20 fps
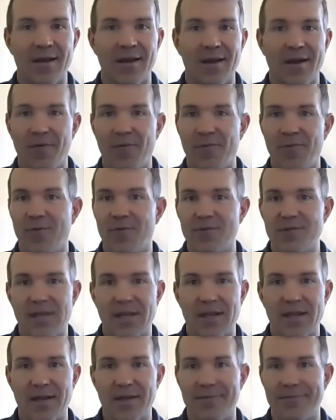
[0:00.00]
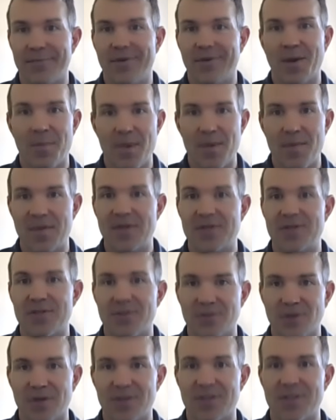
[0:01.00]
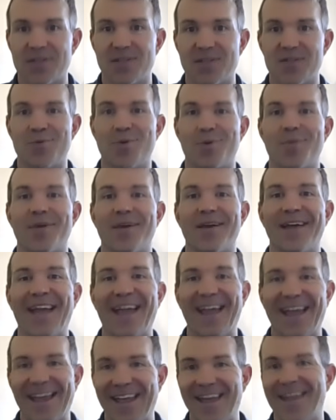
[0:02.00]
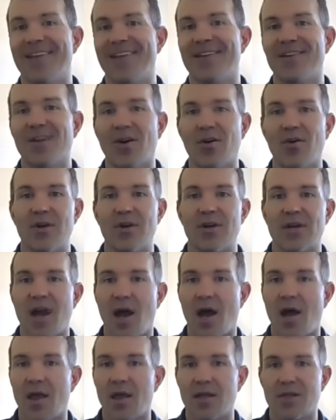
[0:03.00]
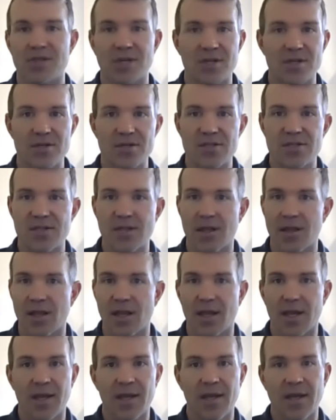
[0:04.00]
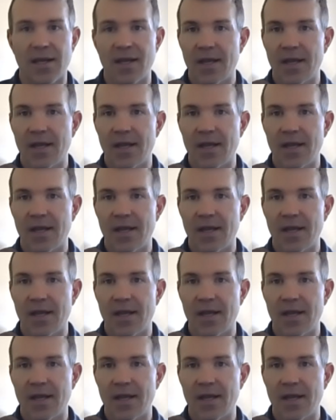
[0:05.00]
a full-time commitment to artistic swimming and going to college at UCLA,